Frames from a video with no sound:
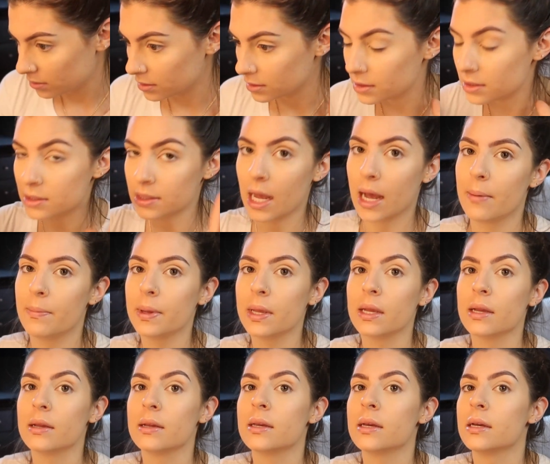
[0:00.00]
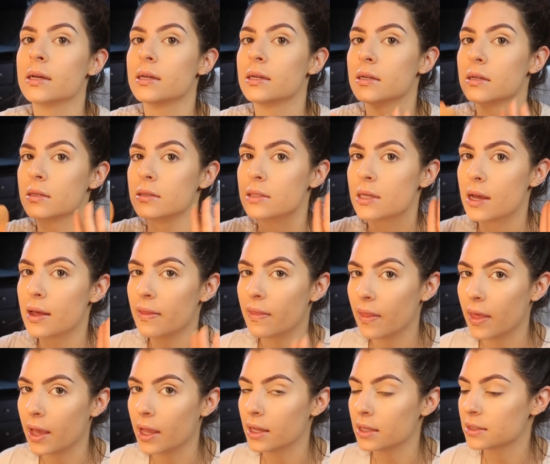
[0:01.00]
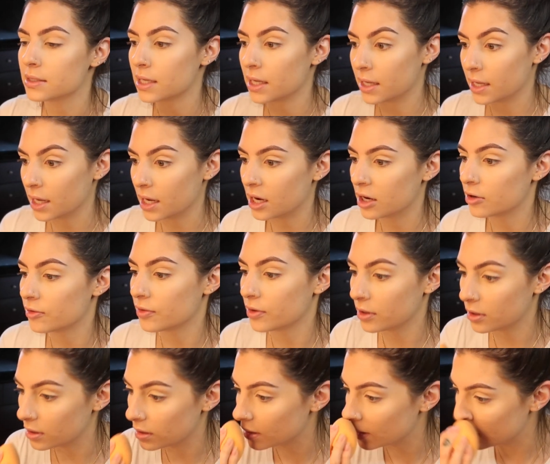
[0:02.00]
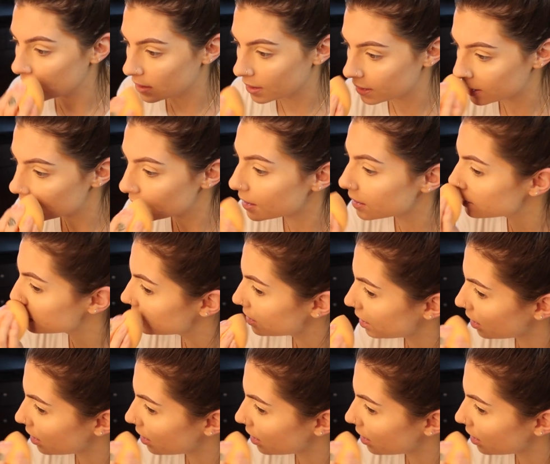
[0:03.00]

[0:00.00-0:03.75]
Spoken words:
stop being kids and like take care of her, and like that's